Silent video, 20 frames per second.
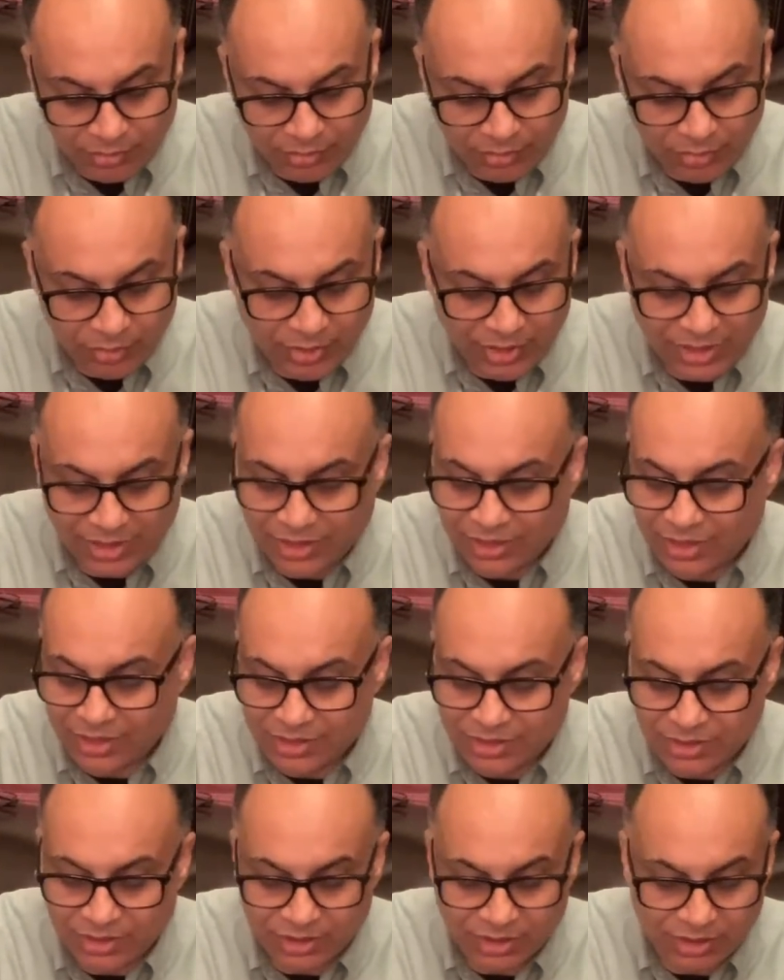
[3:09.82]
So I can
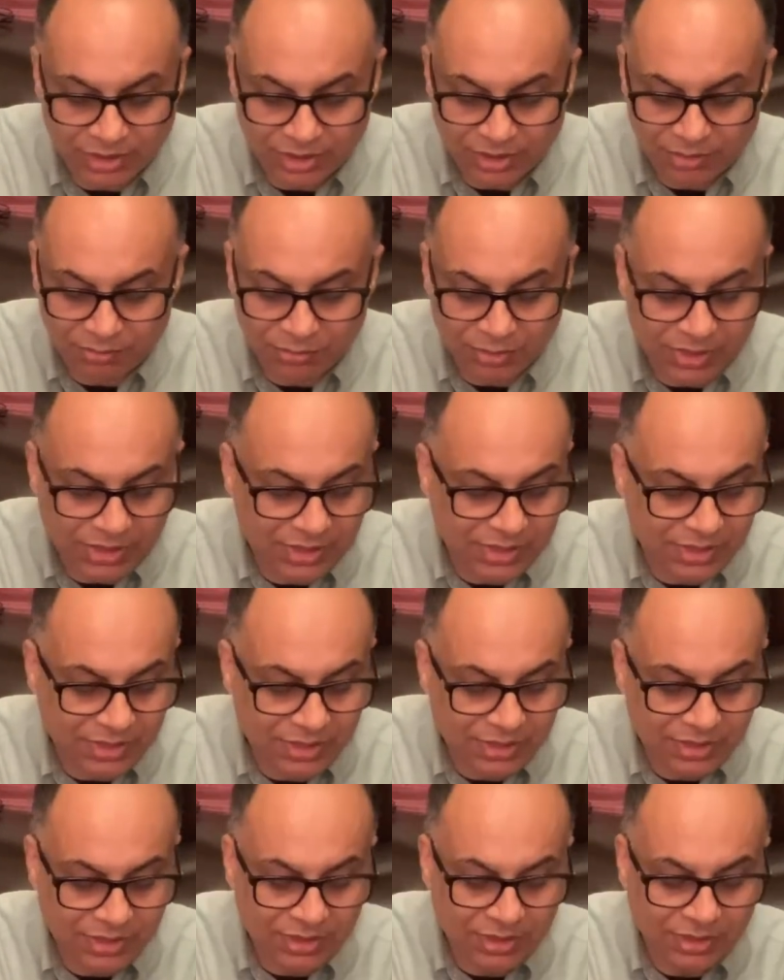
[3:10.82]
actually keep
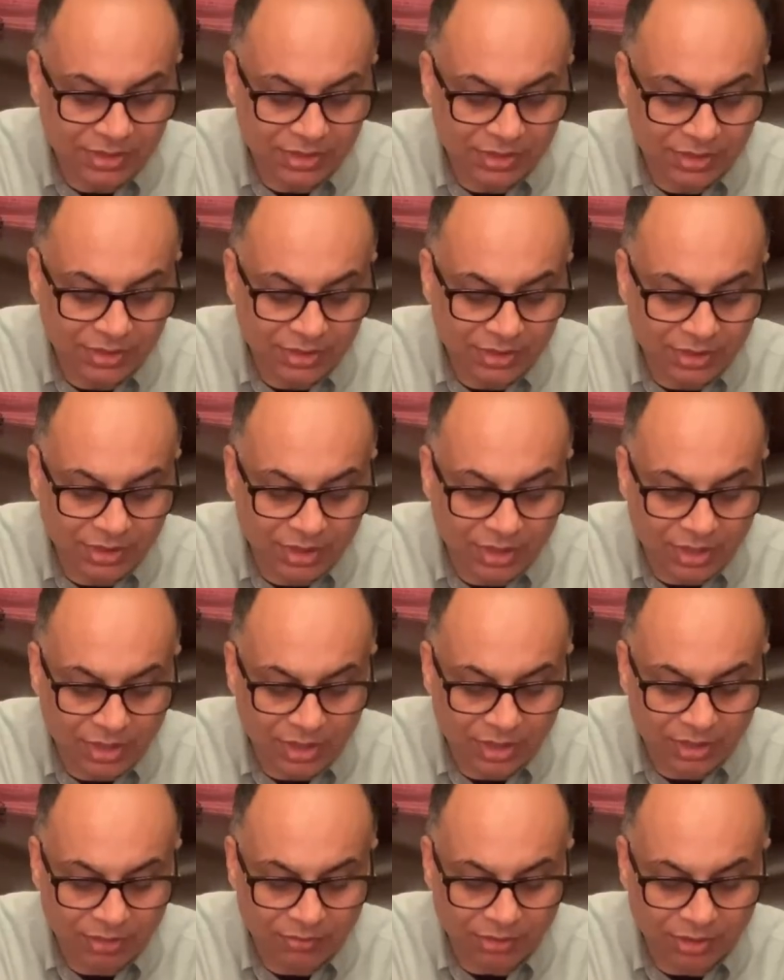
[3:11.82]
this
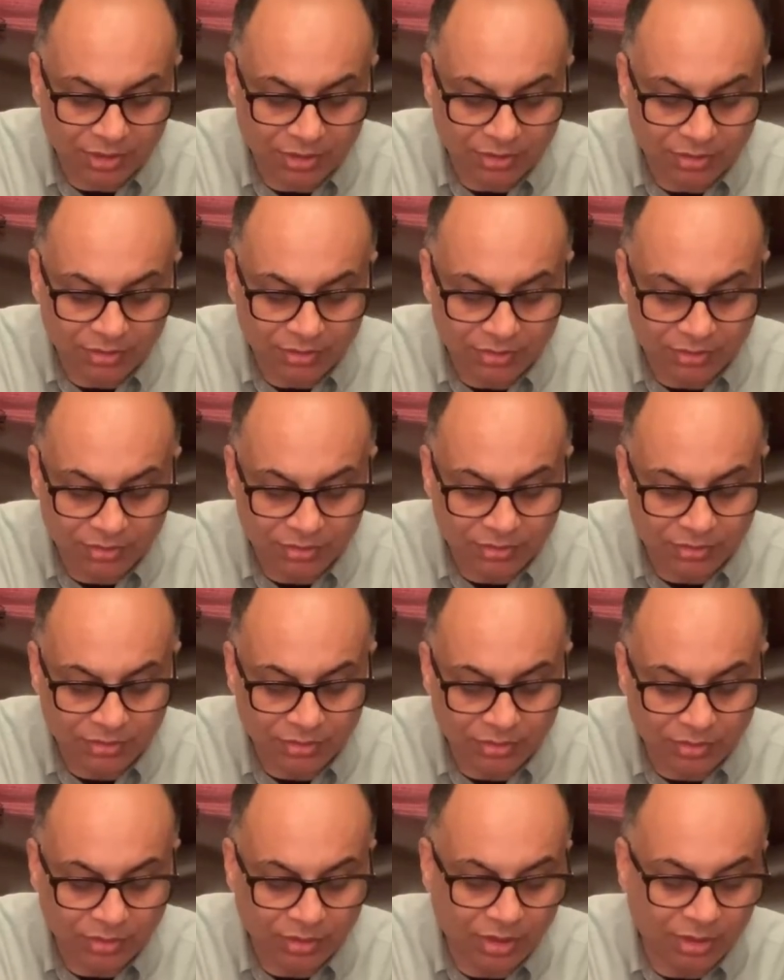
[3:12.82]
anywhere.
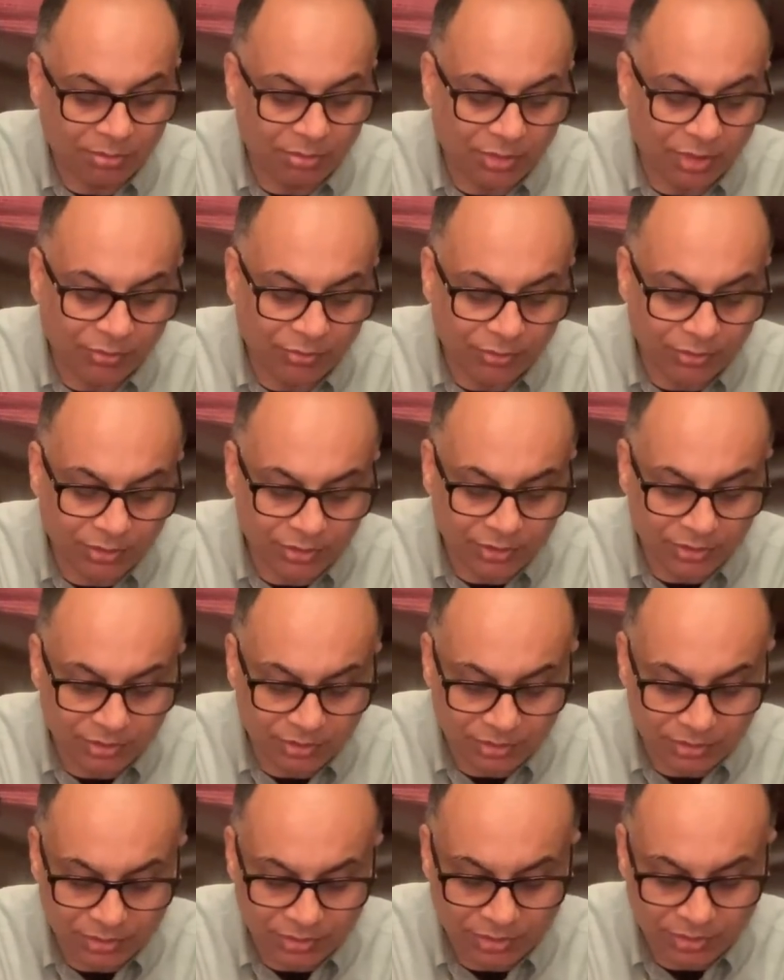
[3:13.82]
So I prefer
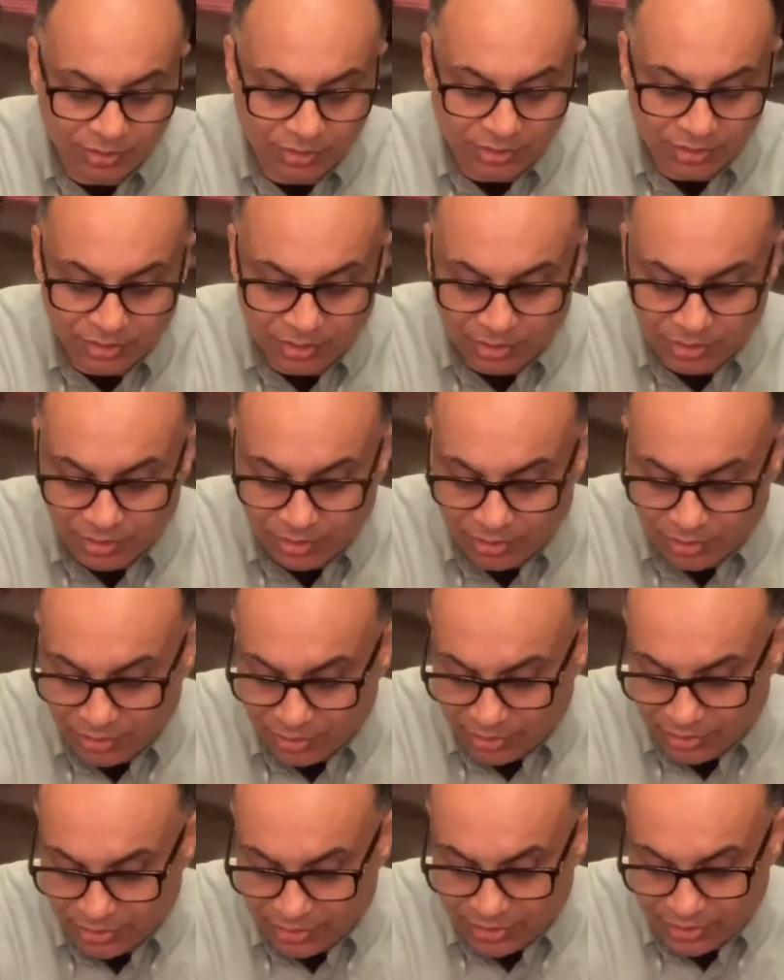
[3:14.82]

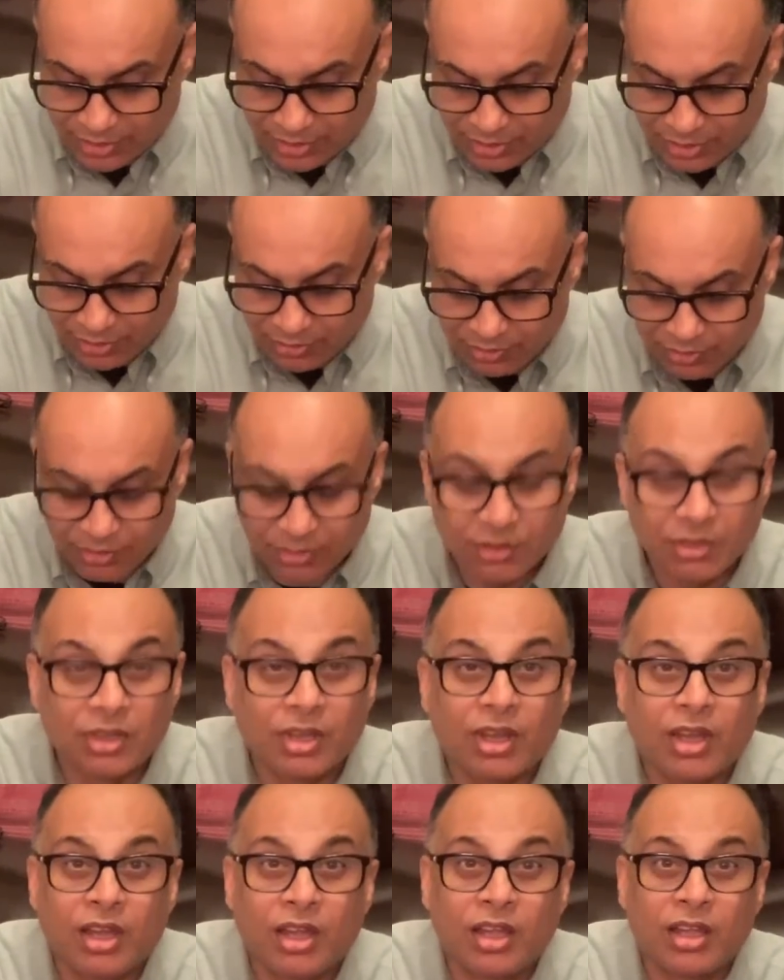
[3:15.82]
the
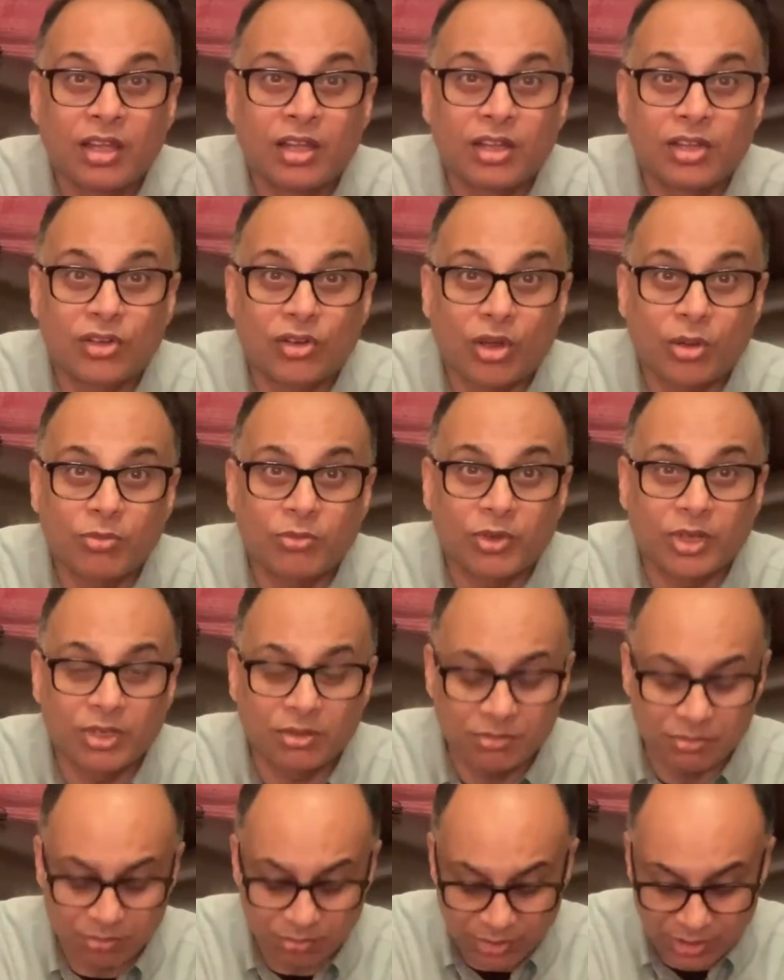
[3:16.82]
top one
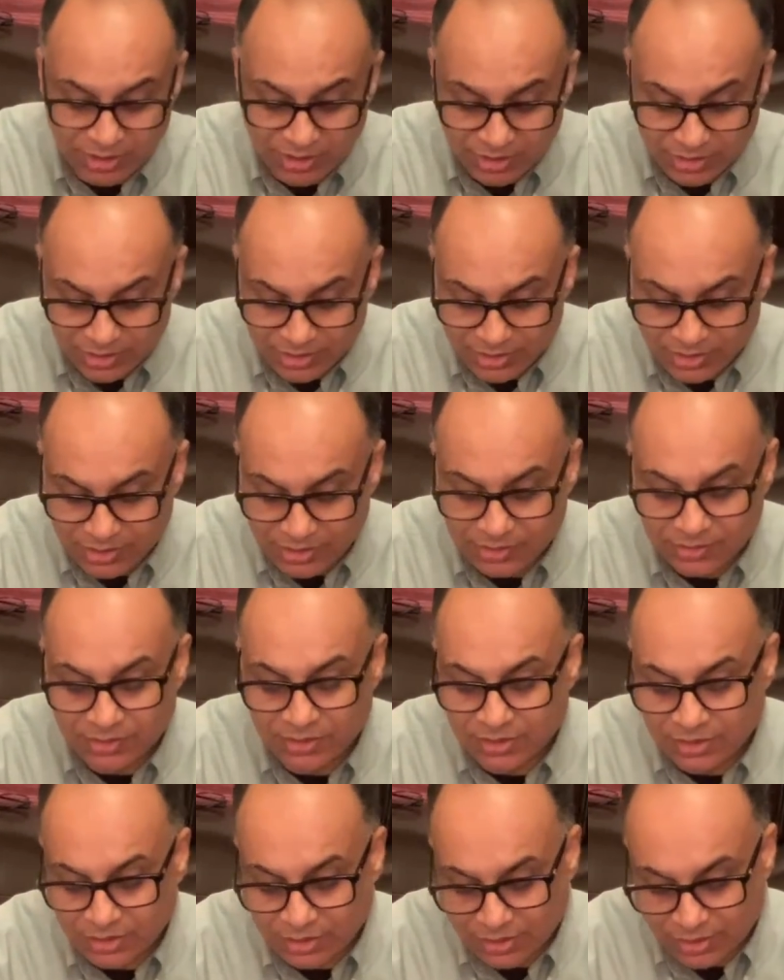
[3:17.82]
because
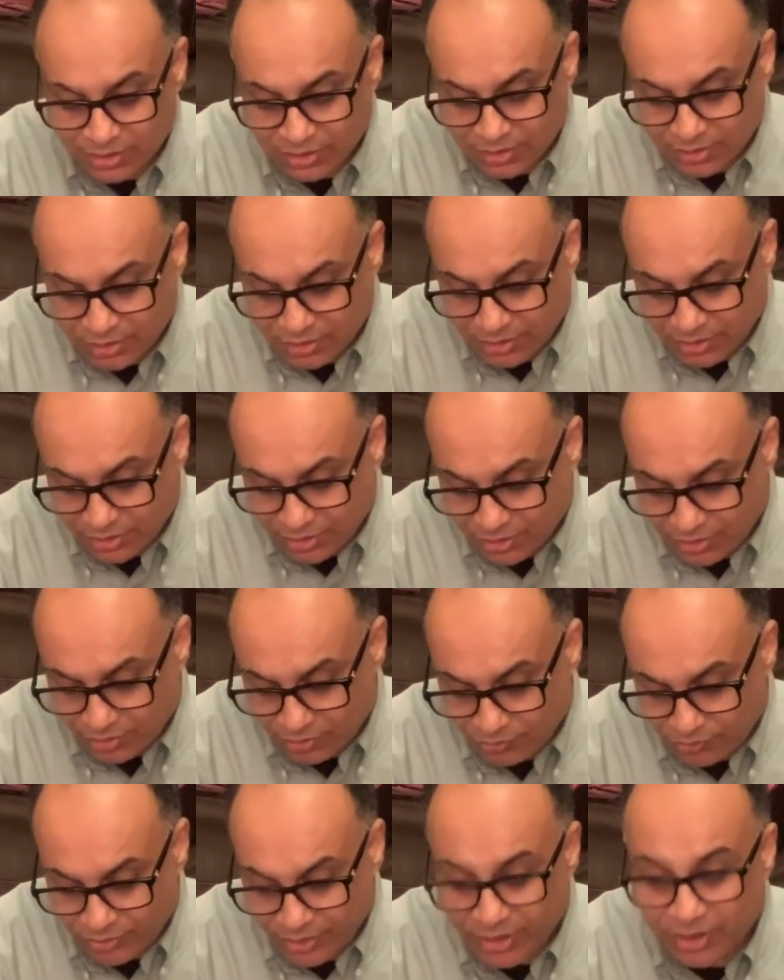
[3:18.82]

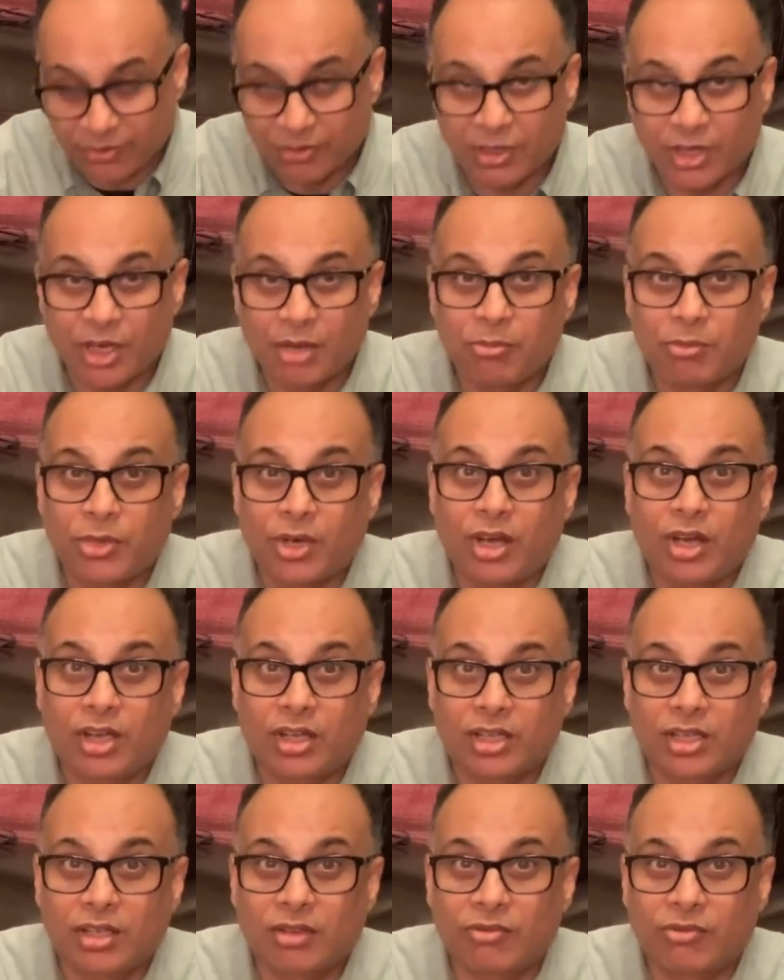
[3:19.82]
whenever I'm
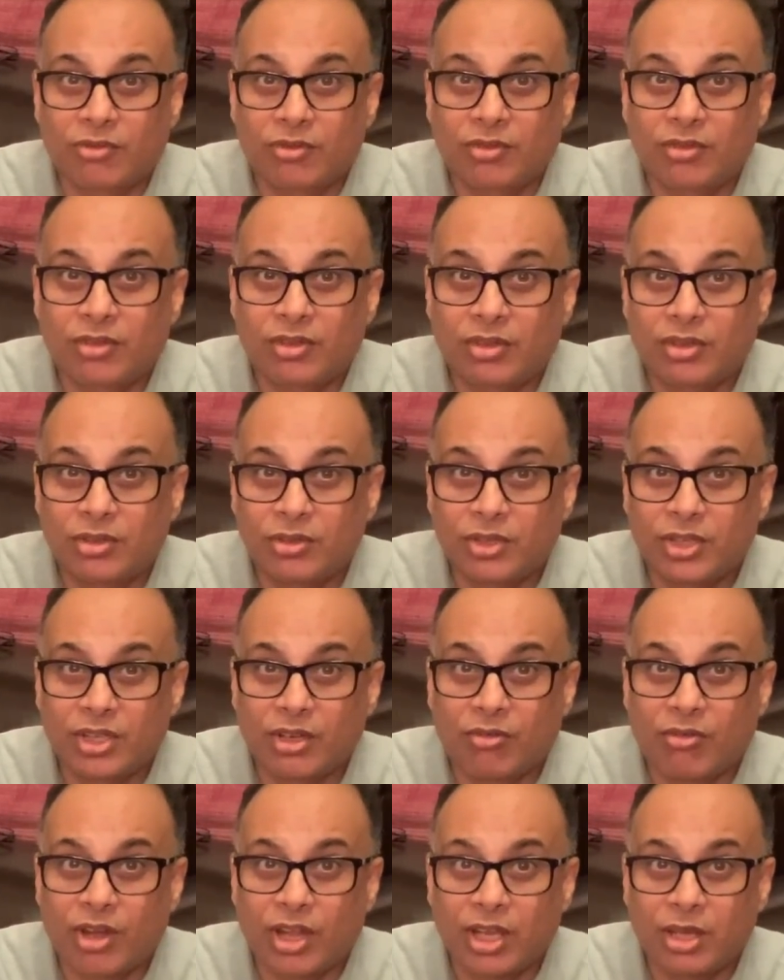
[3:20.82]
parking, doing a
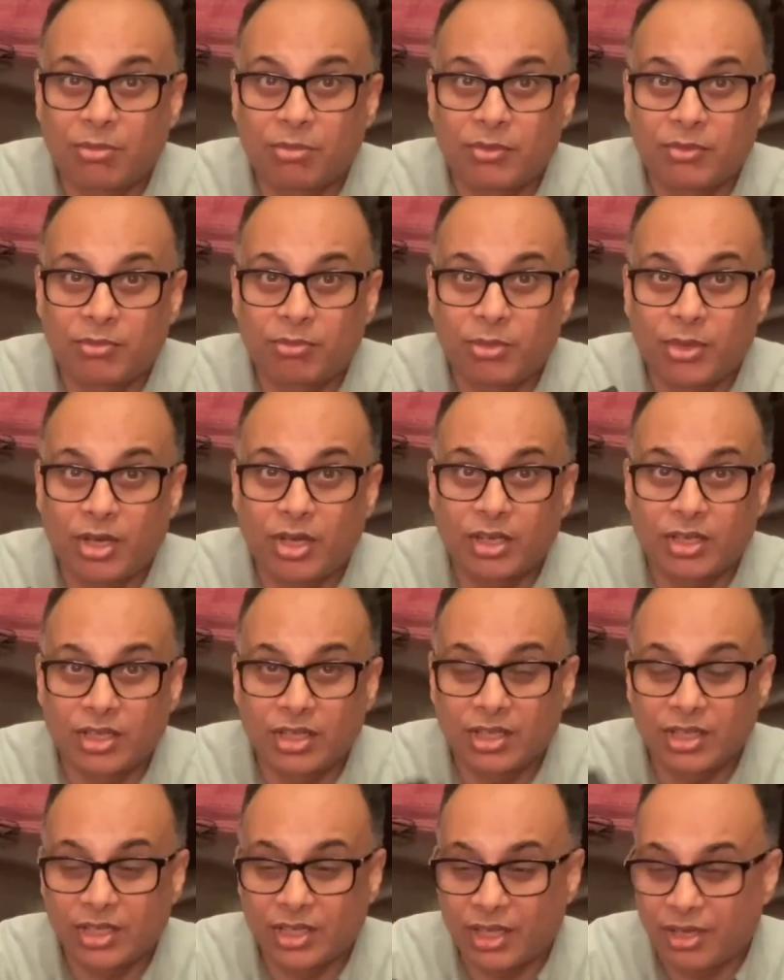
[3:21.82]
valet
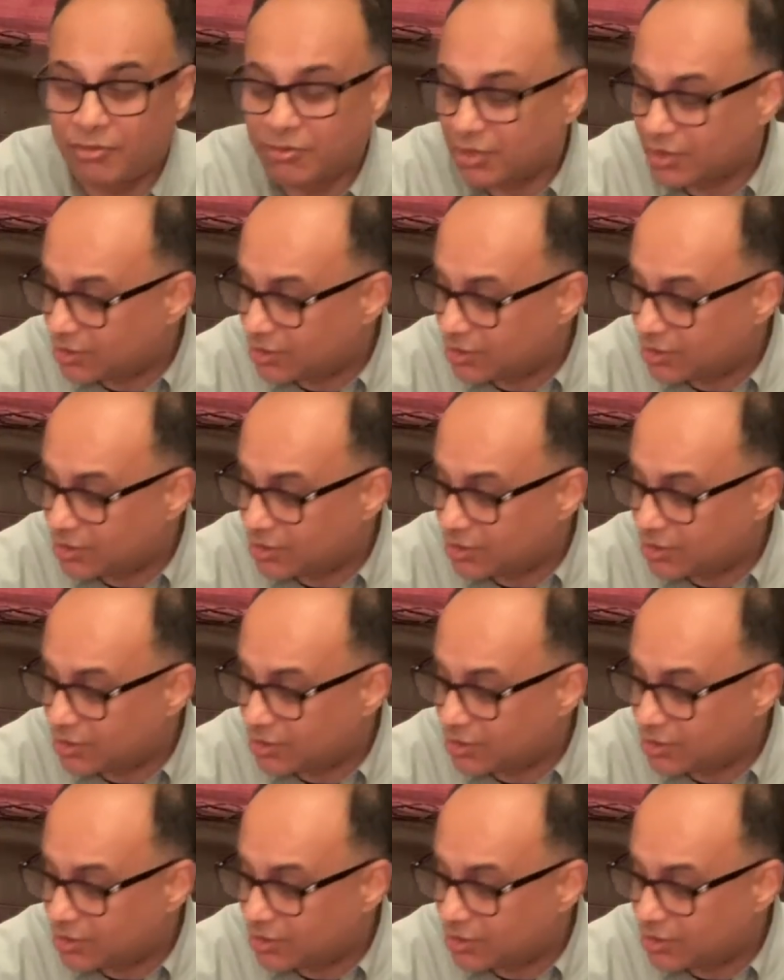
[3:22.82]
parking, I have to